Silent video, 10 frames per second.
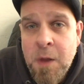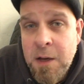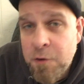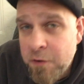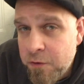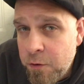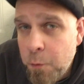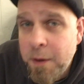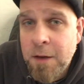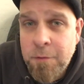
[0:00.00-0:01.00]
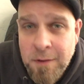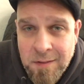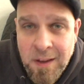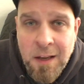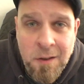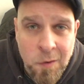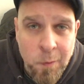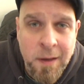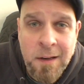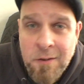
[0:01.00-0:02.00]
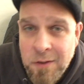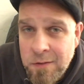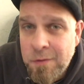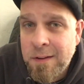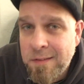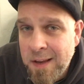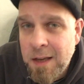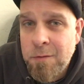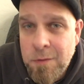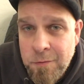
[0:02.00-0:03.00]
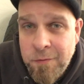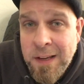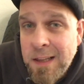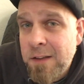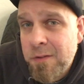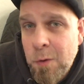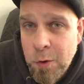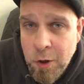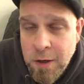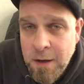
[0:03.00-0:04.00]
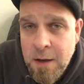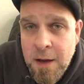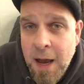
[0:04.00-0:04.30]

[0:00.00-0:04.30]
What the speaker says: and you're just doing it for the sake of doing it and just for the sake of it feeling so good